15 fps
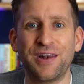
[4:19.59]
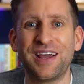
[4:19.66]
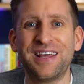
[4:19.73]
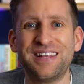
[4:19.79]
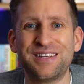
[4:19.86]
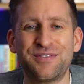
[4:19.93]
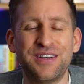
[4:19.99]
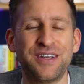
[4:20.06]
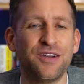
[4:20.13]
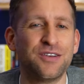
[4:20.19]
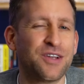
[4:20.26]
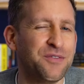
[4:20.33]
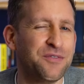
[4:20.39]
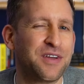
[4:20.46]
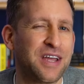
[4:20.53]
you like this video,
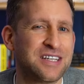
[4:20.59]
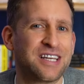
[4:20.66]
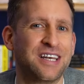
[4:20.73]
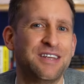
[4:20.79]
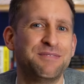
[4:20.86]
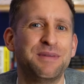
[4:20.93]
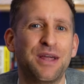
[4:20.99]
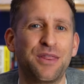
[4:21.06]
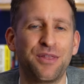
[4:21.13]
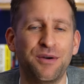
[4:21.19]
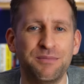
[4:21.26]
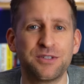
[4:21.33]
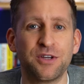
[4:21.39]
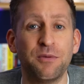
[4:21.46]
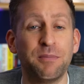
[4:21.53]
don't forget to leave me a
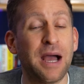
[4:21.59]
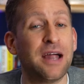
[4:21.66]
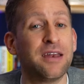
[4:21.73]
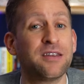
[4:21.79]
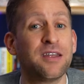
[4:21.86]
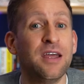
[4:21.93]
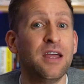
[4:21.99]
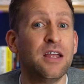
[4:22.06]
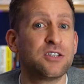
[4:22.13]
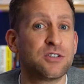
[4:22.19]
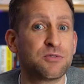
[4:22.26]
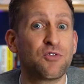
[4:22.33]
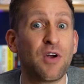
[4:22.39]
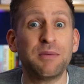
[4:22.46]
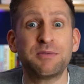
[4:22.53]
thumbs up and
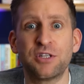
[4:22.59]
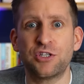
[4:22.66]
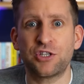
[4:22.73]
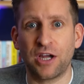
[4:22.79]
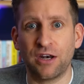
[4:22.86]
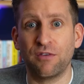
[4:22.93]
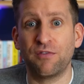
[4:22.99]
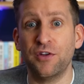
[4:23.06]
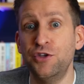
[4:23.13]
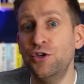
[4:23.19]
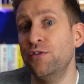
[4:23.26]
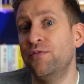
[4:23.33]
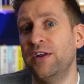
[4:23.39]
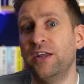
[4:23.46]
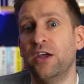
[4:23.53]
subscribe to the channel for
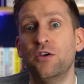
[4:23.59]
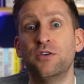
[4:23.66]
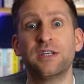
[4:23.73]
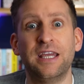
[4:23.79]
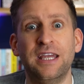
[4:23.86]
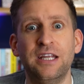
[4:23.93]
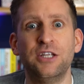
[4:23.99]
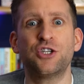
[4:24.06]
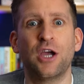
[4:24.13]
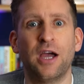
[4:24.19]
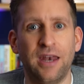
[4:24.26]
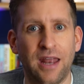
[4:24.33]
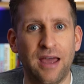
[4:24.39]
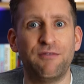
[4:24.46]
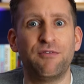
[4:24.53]
new videos each
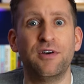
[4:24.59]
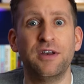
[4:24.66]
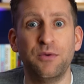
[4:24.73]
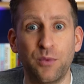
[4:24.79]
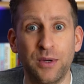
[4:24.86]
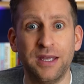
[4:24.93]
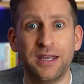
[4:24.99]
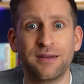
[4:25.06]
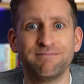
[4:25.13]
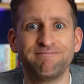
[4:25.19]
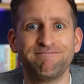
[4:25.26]
and every week.